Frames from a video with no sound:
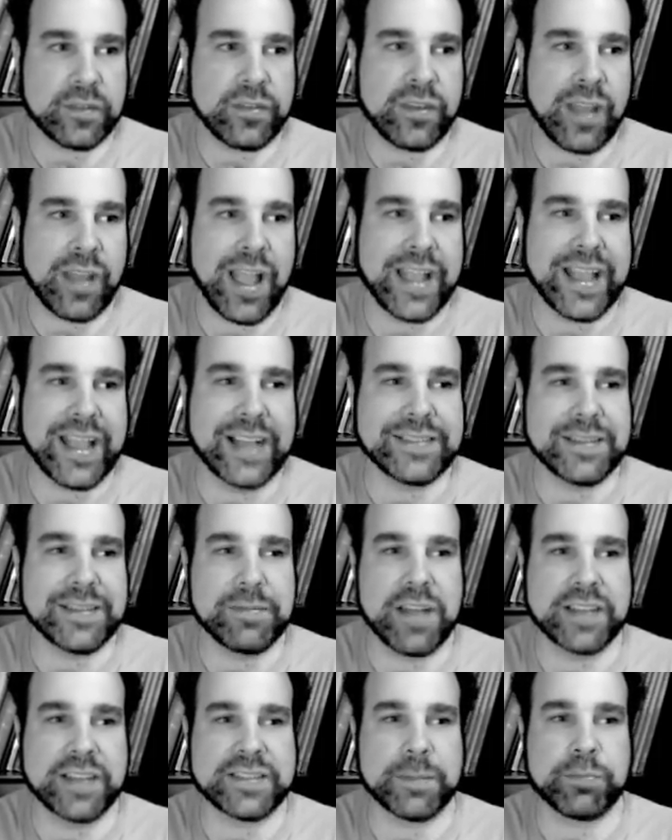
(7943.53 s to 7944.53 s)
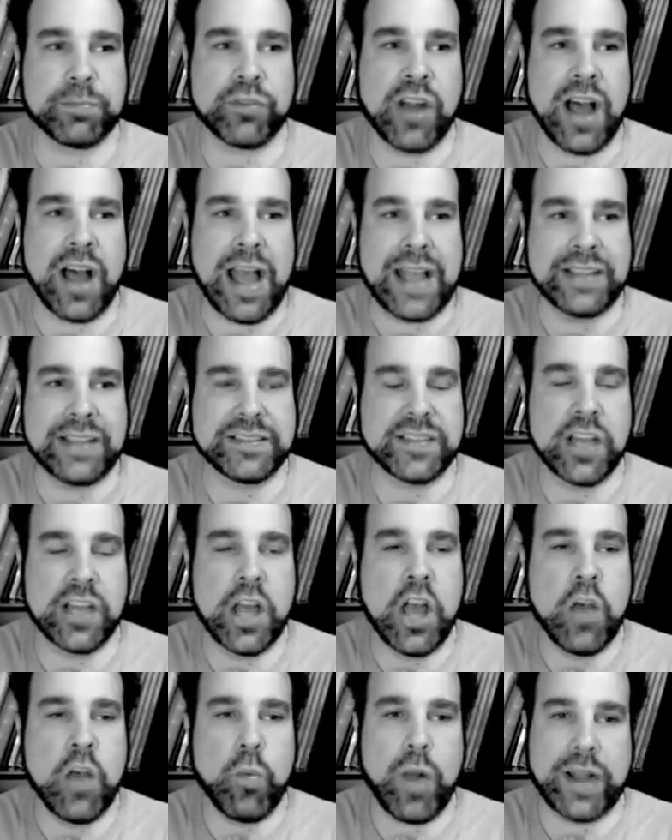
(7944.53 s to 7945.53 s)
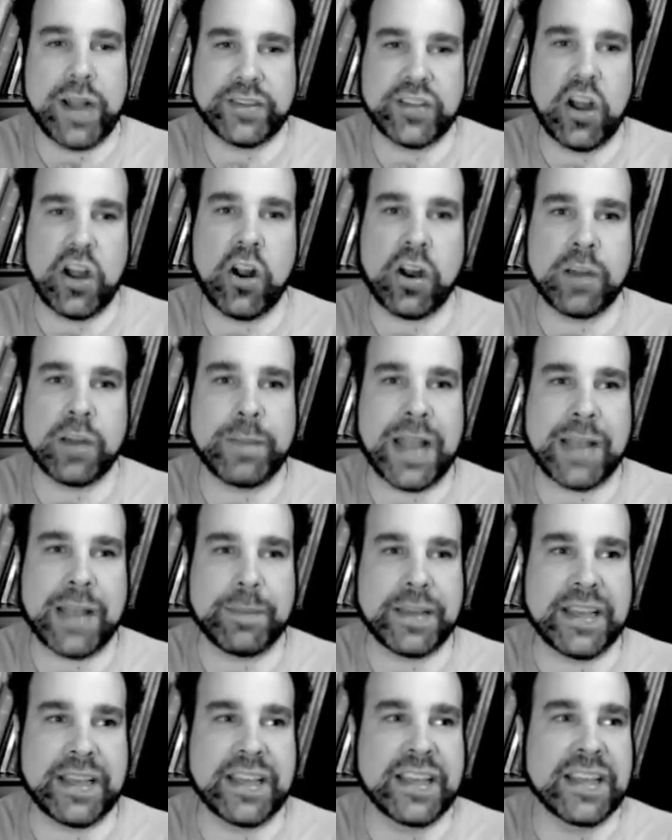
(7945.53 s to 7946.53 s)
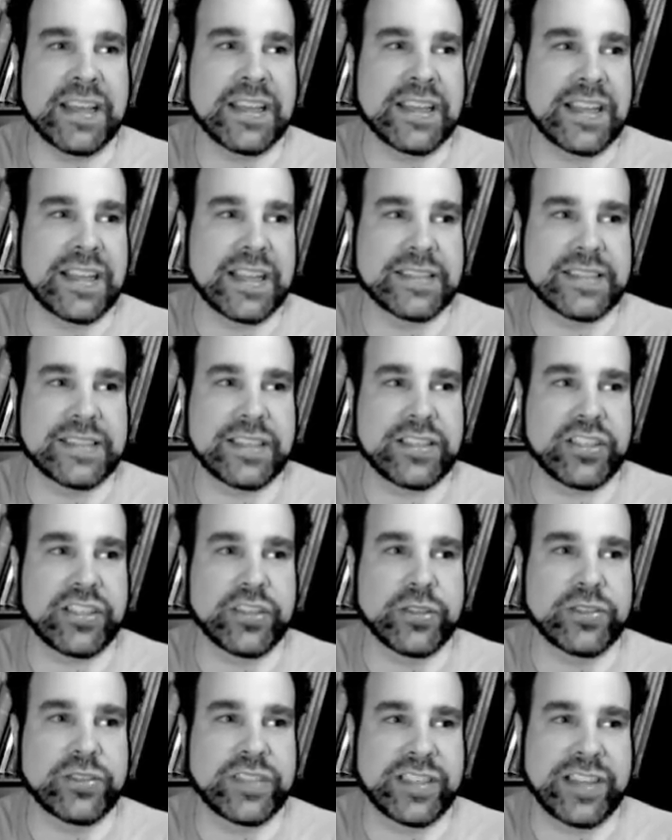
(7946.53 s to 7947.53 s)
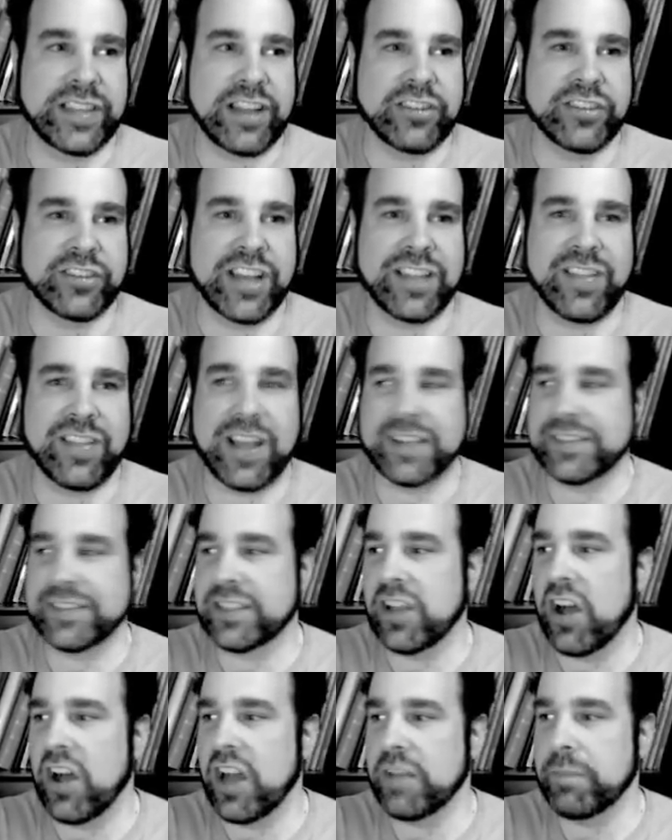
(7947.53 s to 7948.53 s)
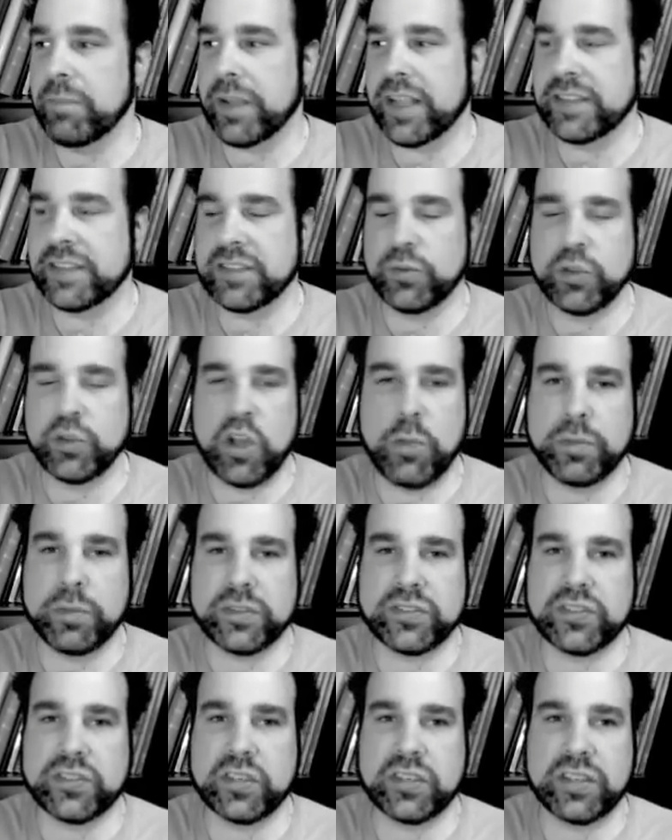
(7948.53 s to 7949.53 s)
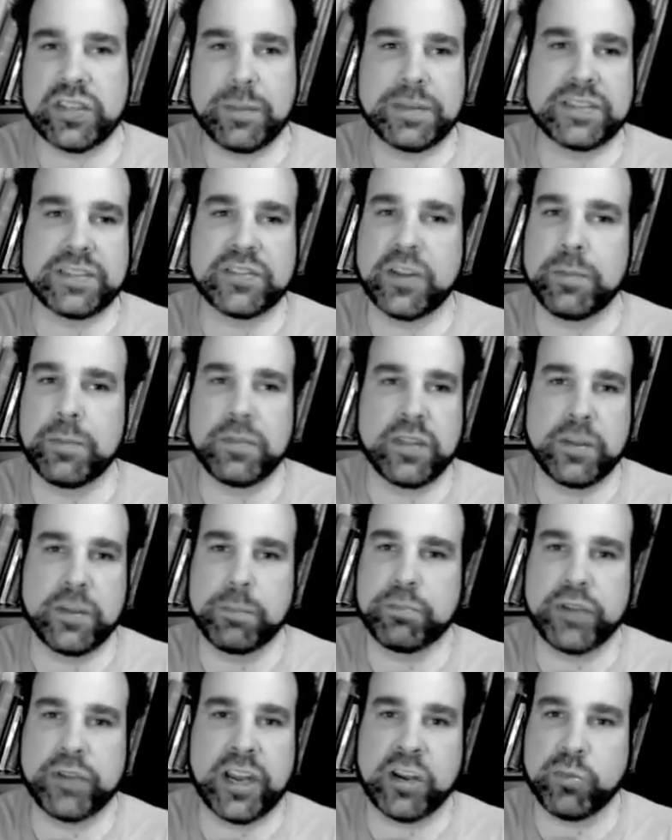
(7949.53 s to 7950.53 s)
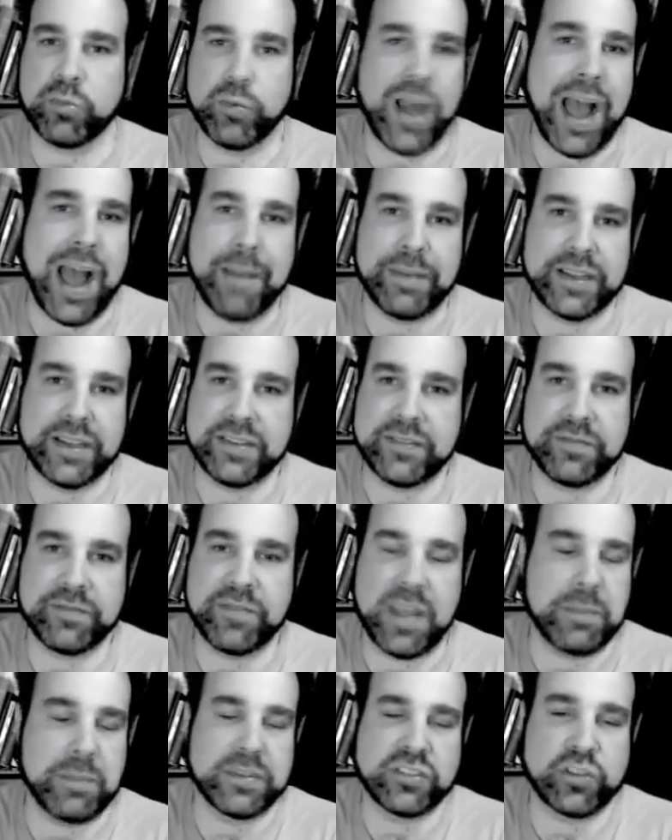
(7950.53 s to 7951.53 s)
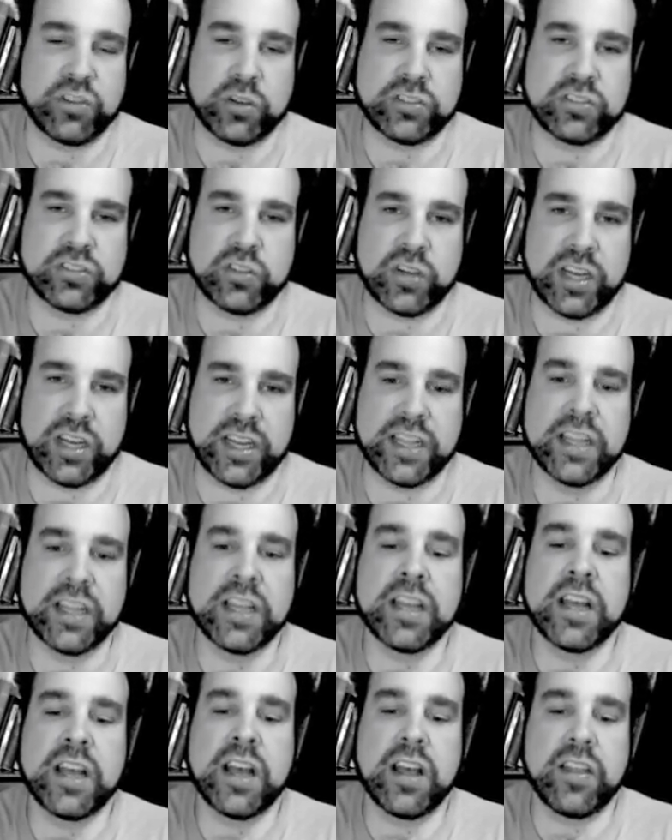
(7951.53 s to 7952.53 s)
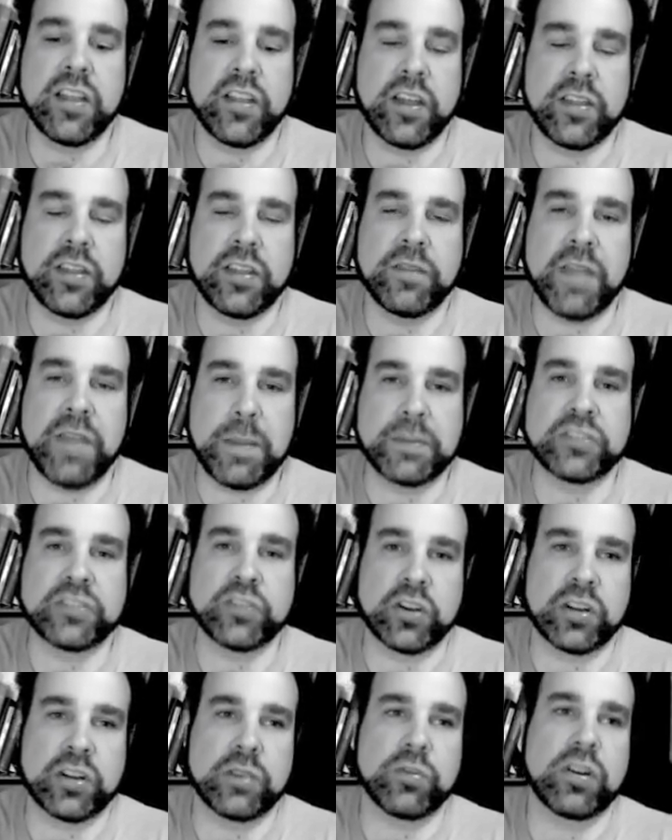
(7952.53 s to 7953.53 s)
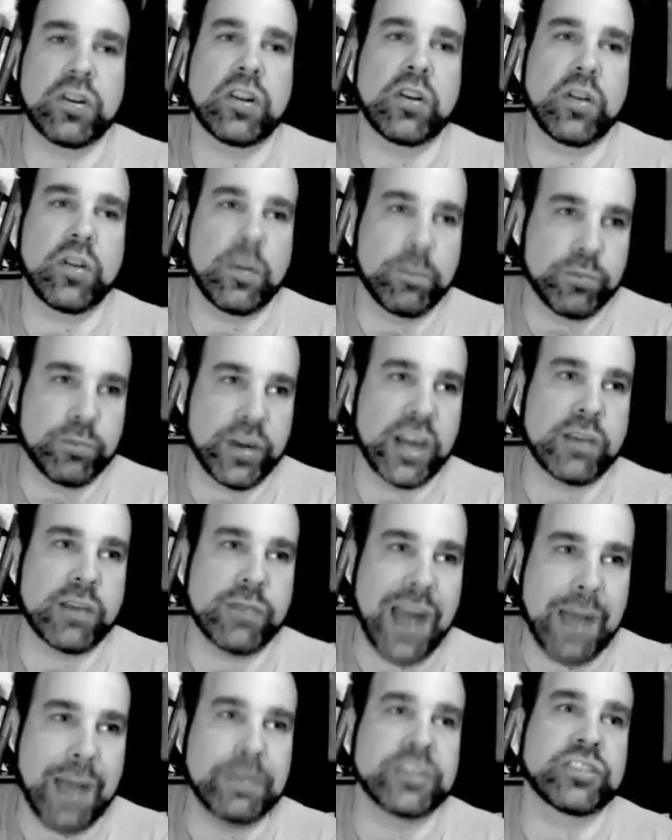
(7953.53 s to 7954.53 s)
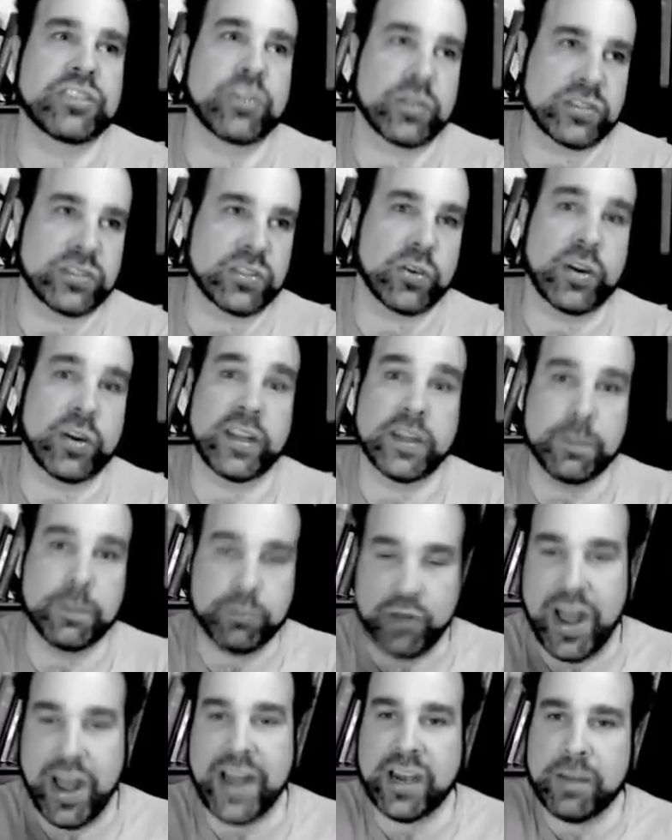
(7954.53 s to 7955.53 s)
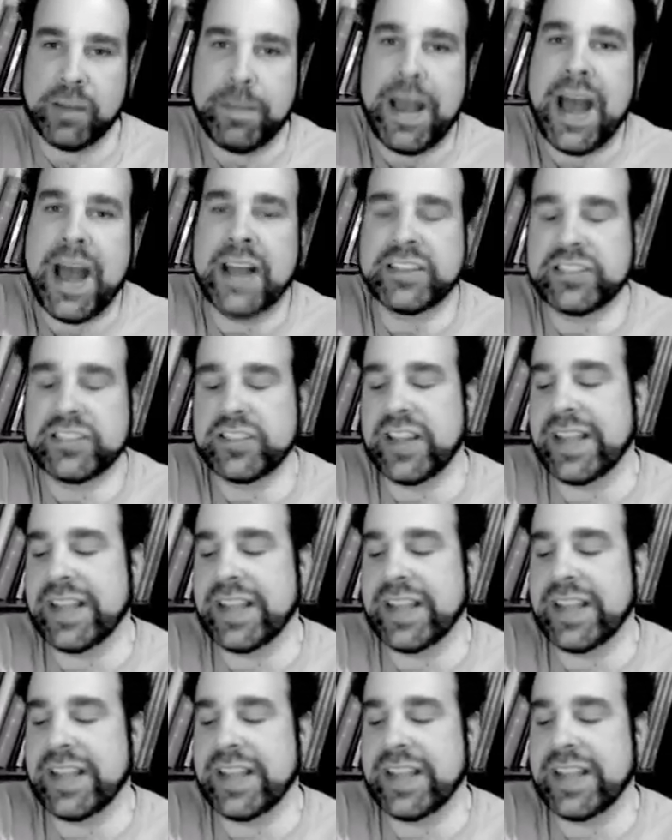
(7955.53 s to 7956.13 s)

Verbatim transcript: I guess I'm not surprised why tar baby isn't used in internet lexicon because it would almost certainly, it's from the Brer Rabbit famous short story, the, the famous short er, Brer Rabbit short story, The Briar Patch.